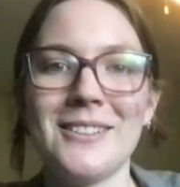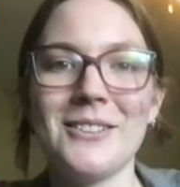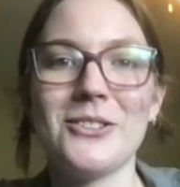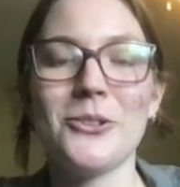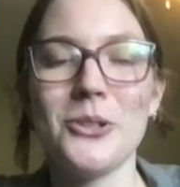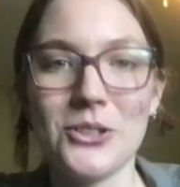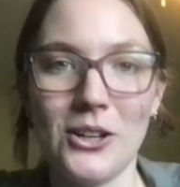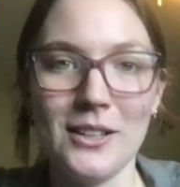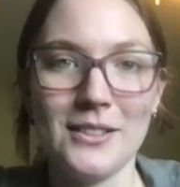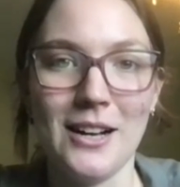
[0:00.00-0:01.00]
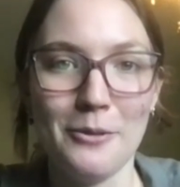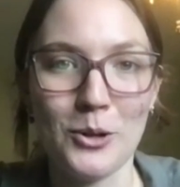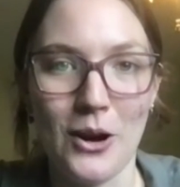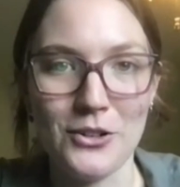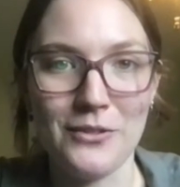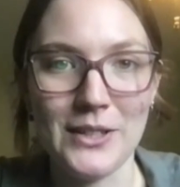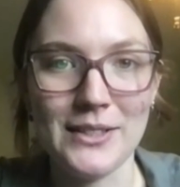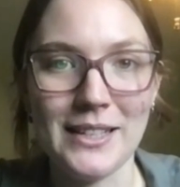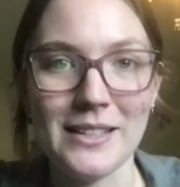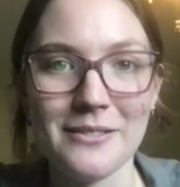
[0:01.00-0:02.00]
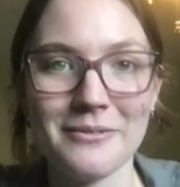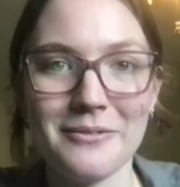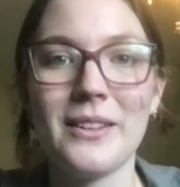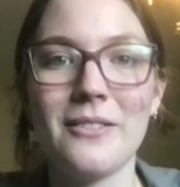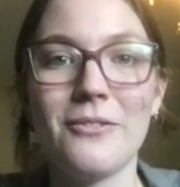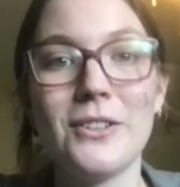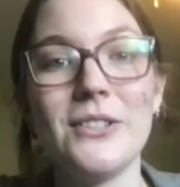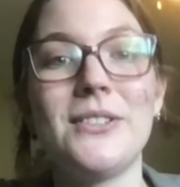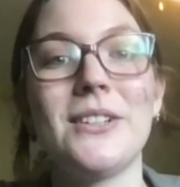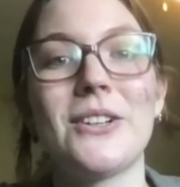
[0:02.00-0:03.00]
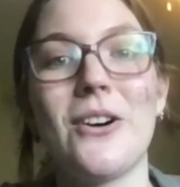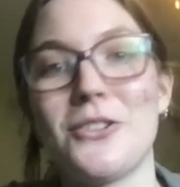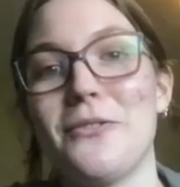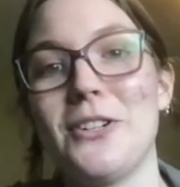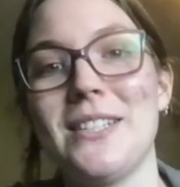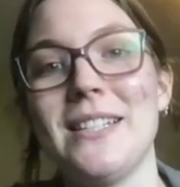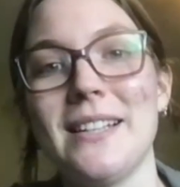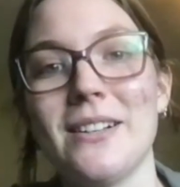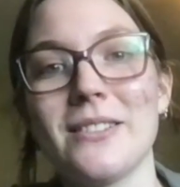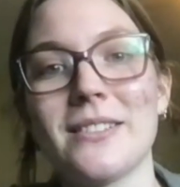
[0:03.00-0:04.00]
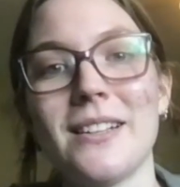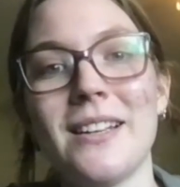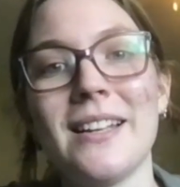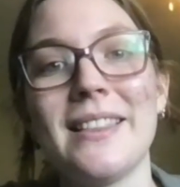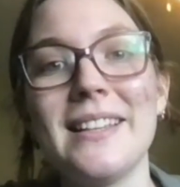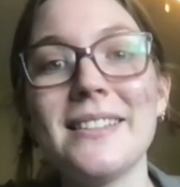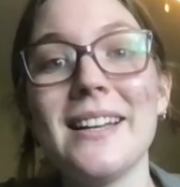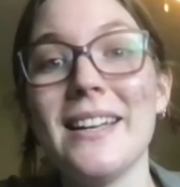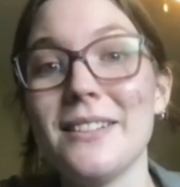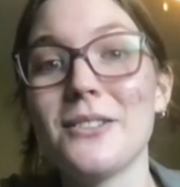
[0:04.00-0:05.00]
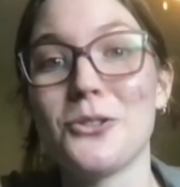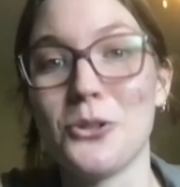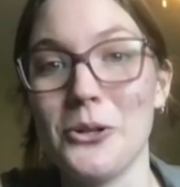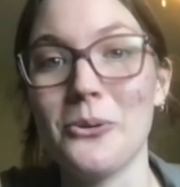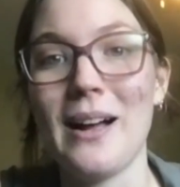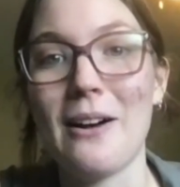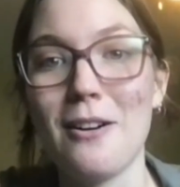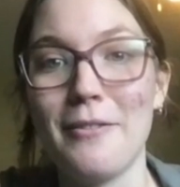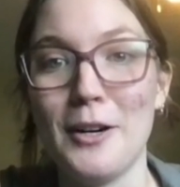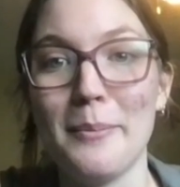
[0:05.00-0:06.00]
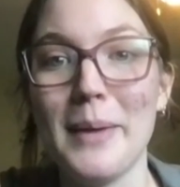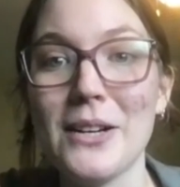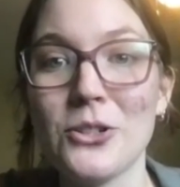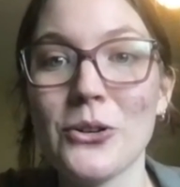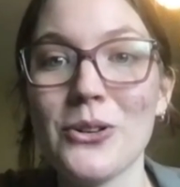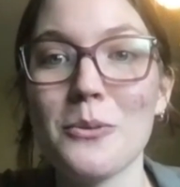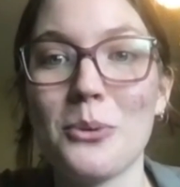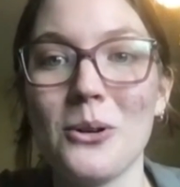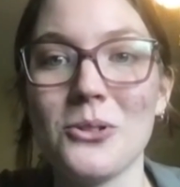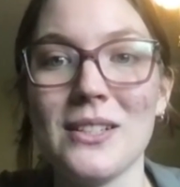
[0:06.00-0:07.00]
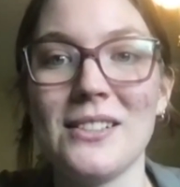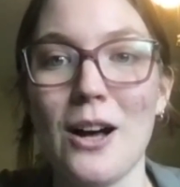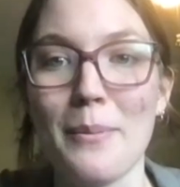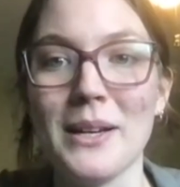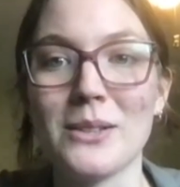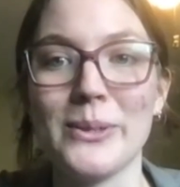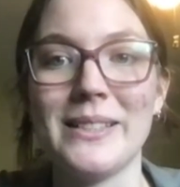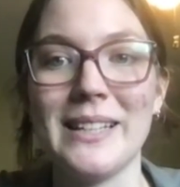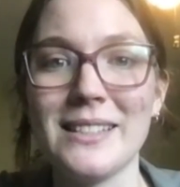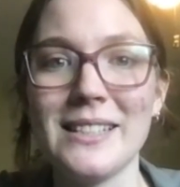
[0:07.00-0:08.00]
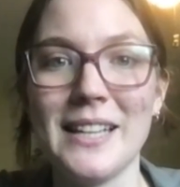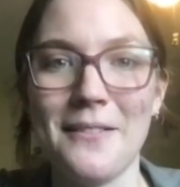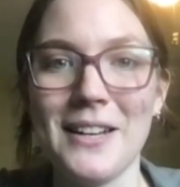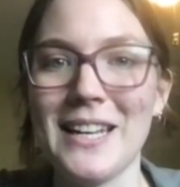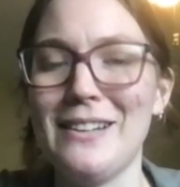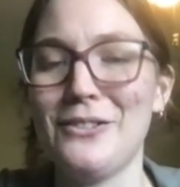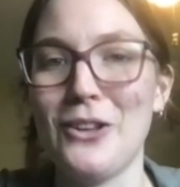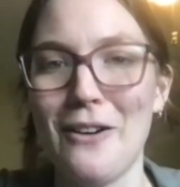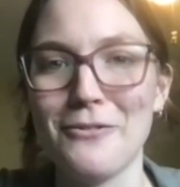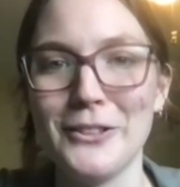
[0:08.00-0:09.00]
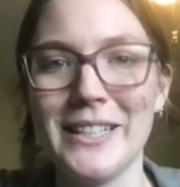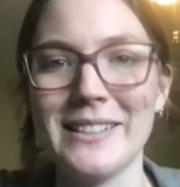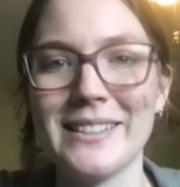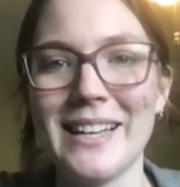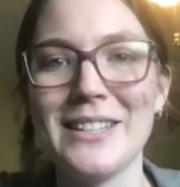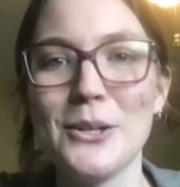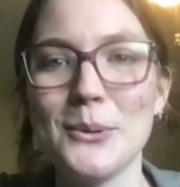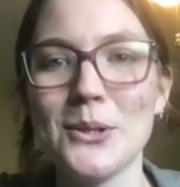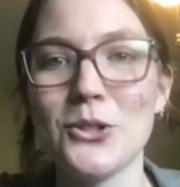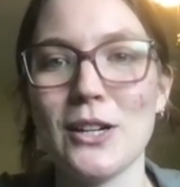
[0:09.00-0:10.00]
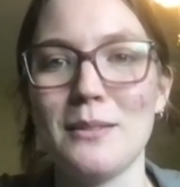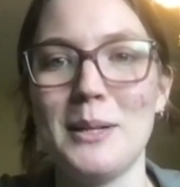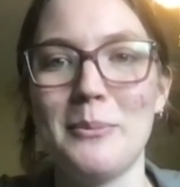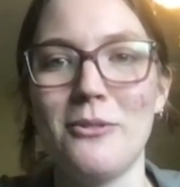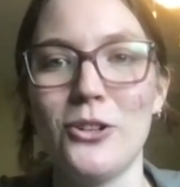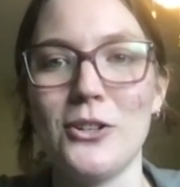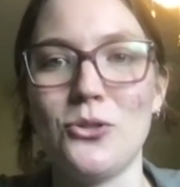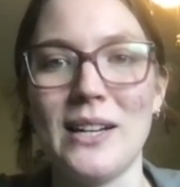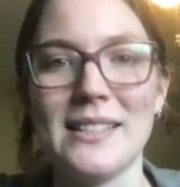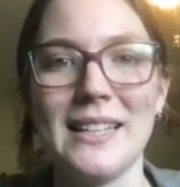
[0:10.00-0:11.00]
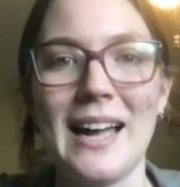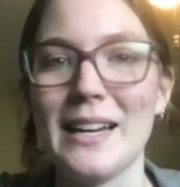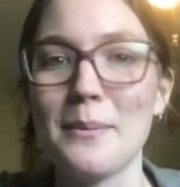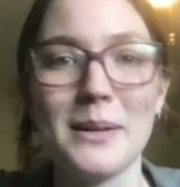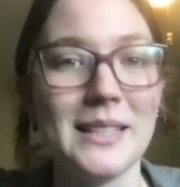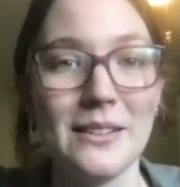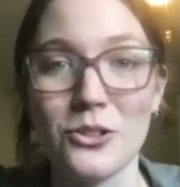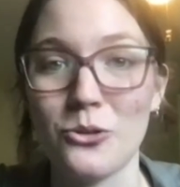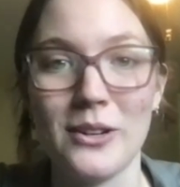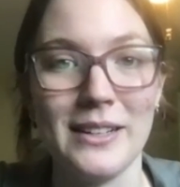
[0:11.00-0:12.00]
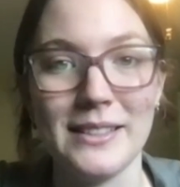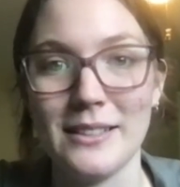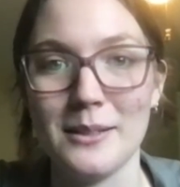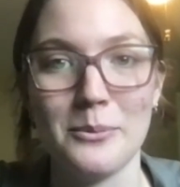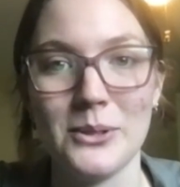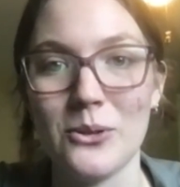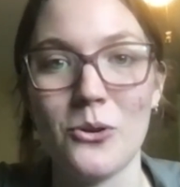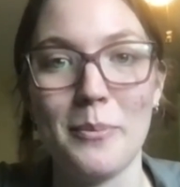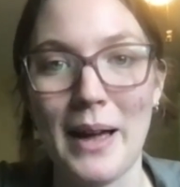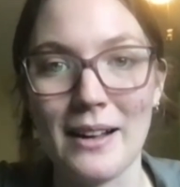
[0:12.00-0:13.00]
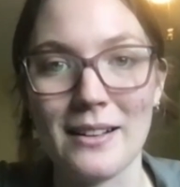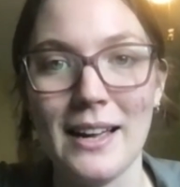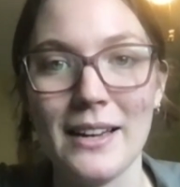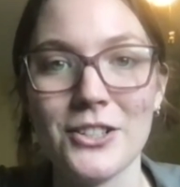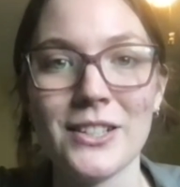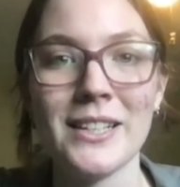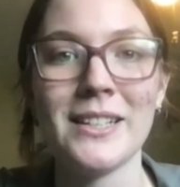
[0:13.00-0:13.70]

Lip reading: So, to start us off with controversy. First, controversy sells. This is true. However, make sure you approach these topics with sensitivity and thoughtfulness, and use your judgment before addressing any potential criticisms or backlash.